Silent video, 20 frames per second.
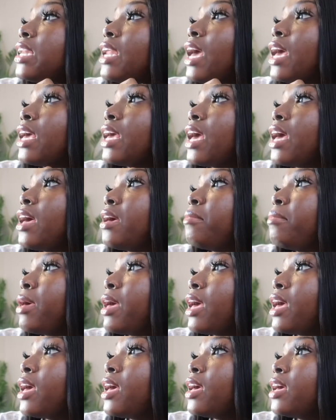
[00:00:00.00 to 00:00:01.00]
a.m.,
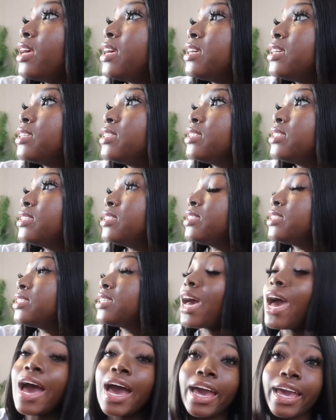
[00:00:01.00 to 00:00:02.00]
and
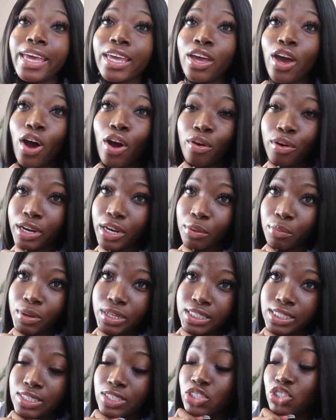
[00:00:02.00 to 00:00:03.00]
I already
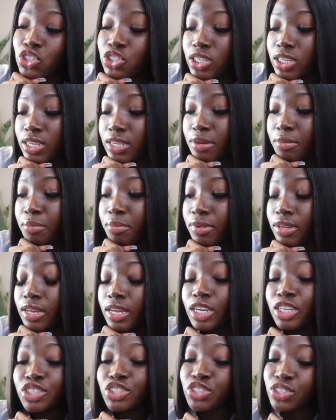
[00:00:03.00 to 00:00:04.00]
went to the gym,
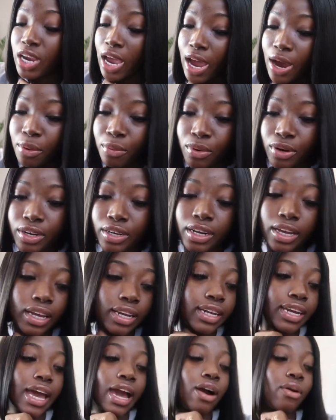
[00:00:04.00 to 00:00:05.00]
showered,
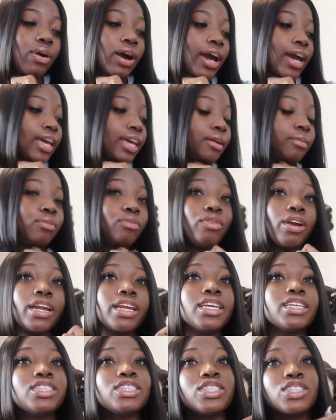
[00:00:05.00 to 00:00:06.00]
and now I am
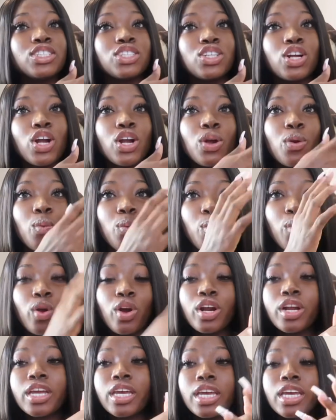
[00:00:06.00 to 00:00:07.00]
ready to start
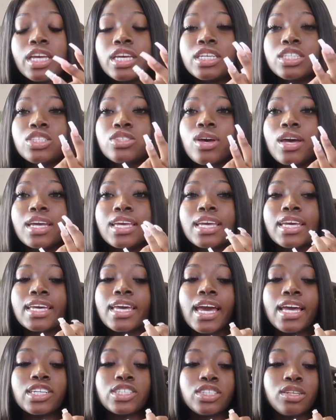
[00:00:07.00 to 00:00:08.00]
working so I can
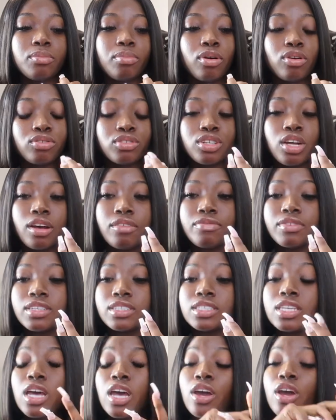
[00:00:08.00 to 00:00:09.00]
catch the post
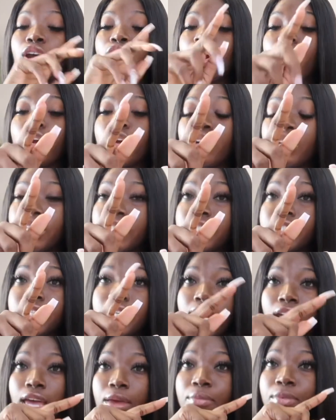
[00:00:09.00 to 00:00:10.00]
office early
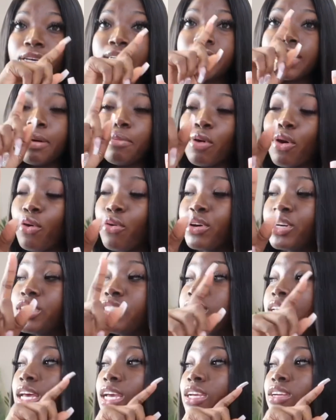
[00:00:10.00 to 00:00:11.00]
today, because I'm
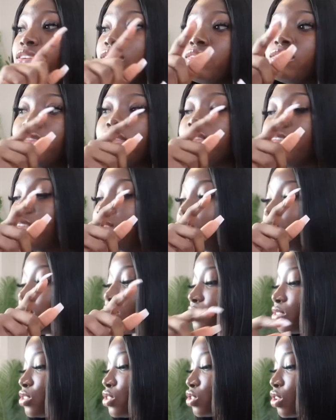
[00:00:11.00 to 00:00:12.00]
always, like,
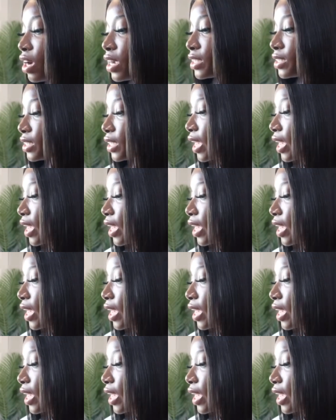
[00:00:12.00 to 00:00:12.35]
trying to